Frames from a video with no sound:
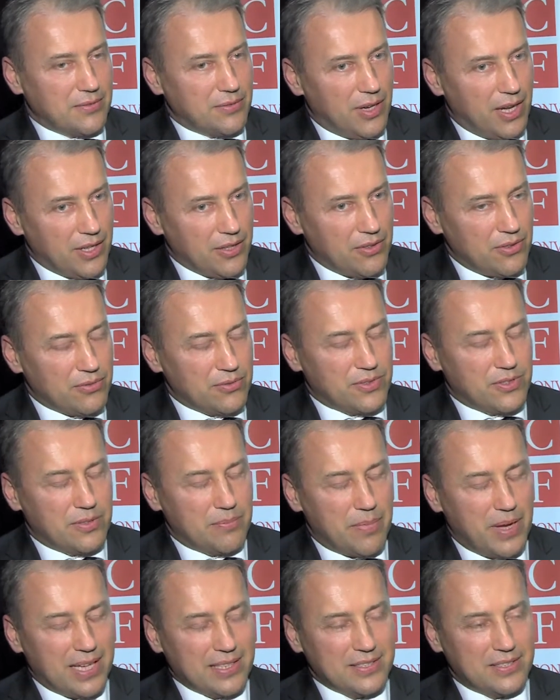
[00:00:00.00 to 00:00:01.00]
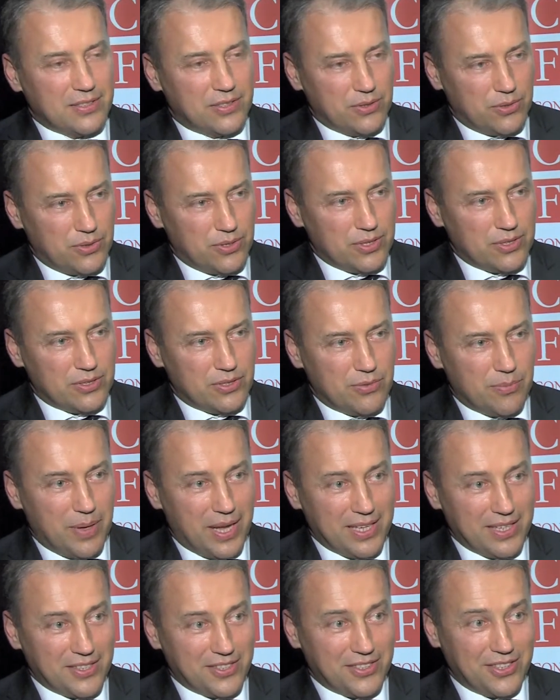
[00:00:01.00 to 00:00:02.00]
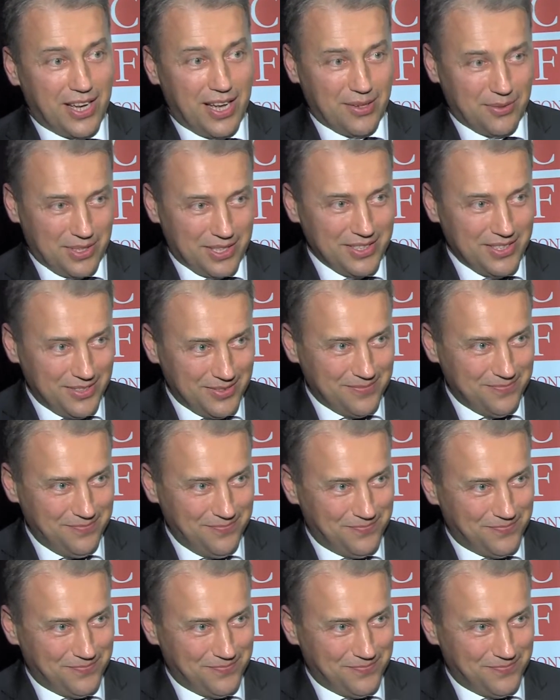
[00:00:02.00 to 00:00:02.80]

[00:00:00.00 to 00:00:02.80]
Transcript: one of the best tools to manage knowledge.